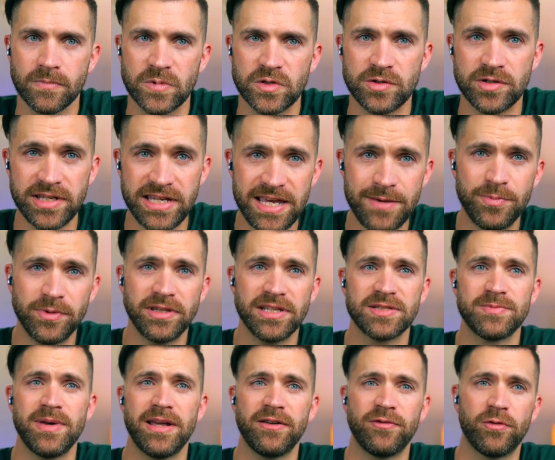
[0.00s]
So to keep with
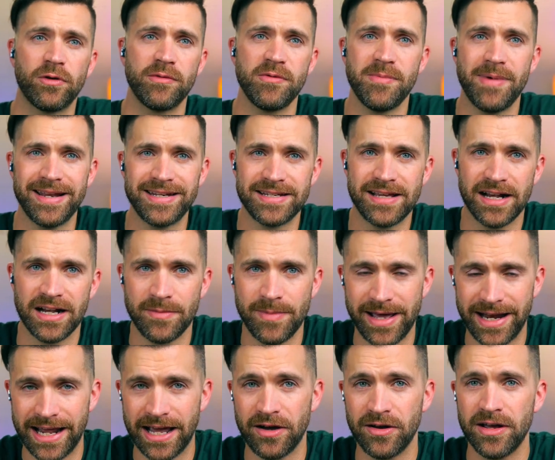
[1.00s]
this metaphor, we might talk
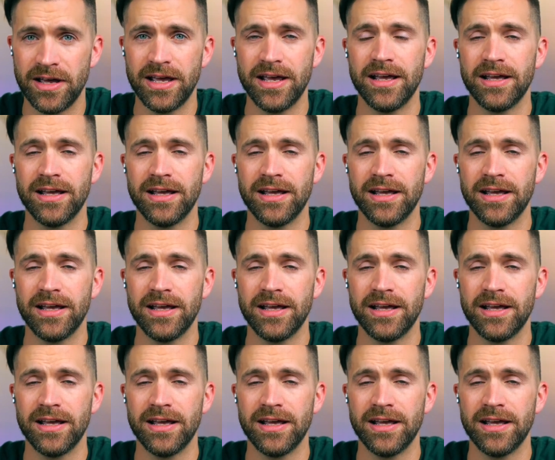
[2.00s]
about how